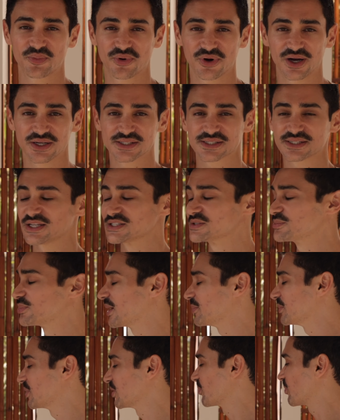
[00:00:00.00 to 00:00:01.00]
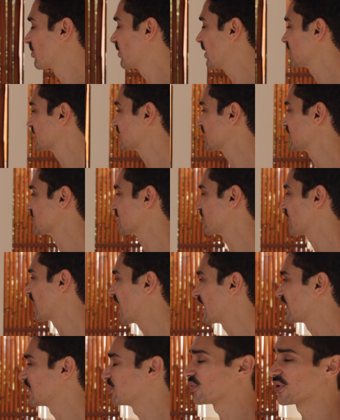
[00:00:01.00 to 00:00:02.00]
process, but I'm in the process of
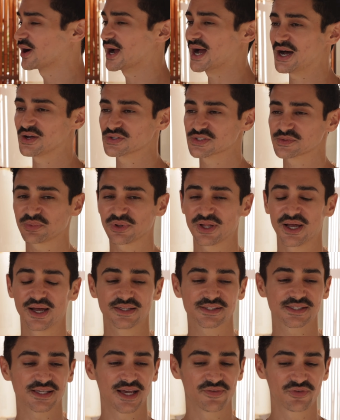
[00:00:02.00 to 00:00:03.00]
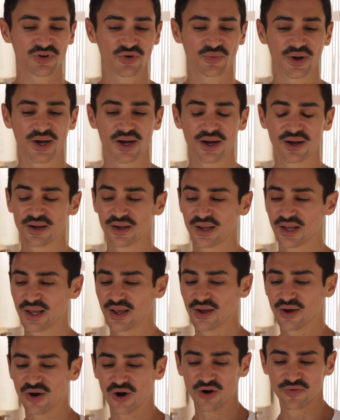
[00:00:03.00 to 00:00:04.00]
adding more house plants everywhere.
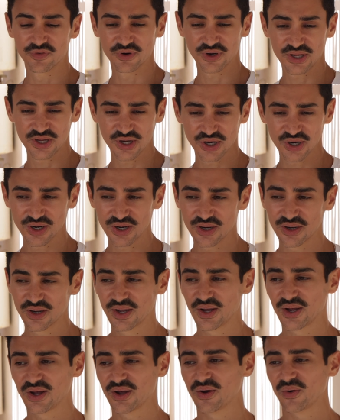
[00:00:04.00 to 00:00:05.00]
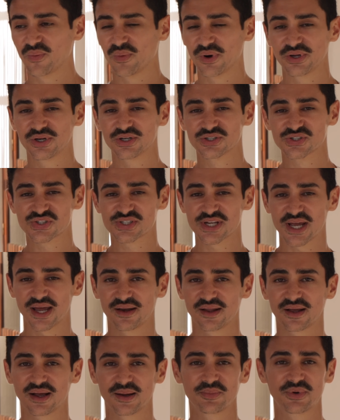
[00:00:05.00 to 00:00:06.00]
Over here, where you're
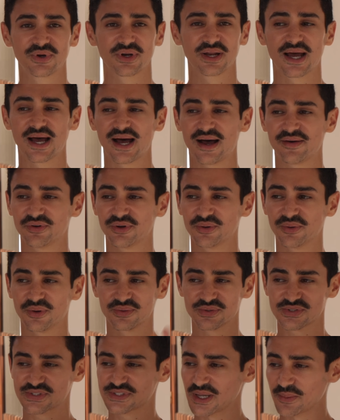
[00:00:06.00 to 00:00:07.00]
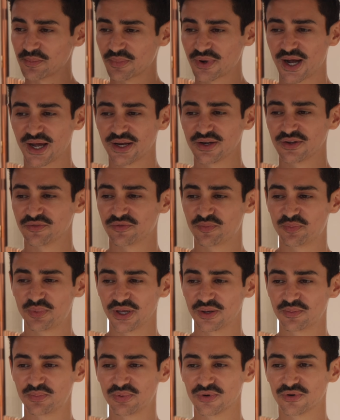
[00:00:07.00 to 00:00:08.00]
standing, I'm gonna have a, some kind of
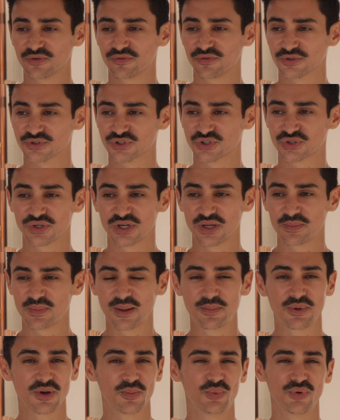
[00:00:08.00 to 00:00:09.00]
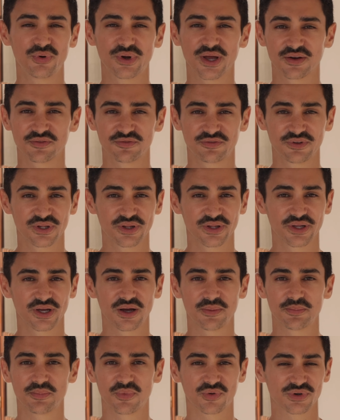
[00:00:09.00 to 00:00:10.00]
big, beautiful tree, maybe a
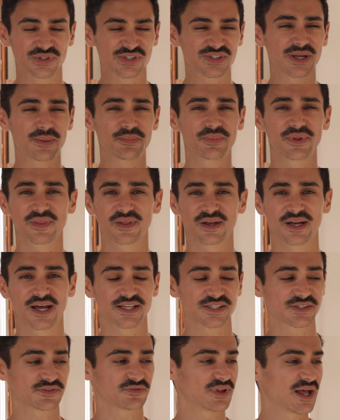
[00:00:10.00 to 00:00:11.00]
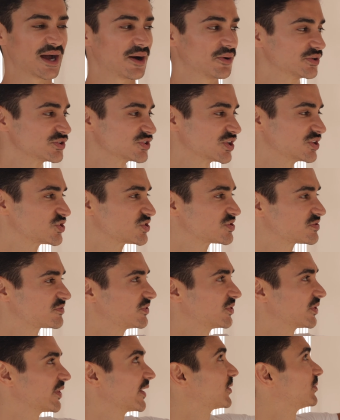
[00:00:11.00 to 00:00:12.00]
bougainvillea or something that has flowers. I just
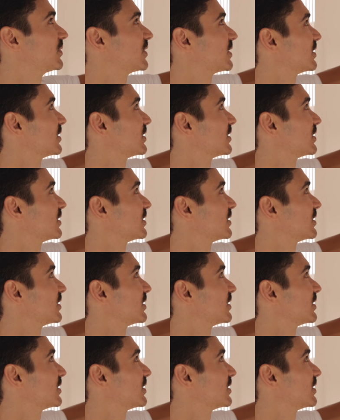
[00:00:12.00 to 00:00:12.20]
feel like we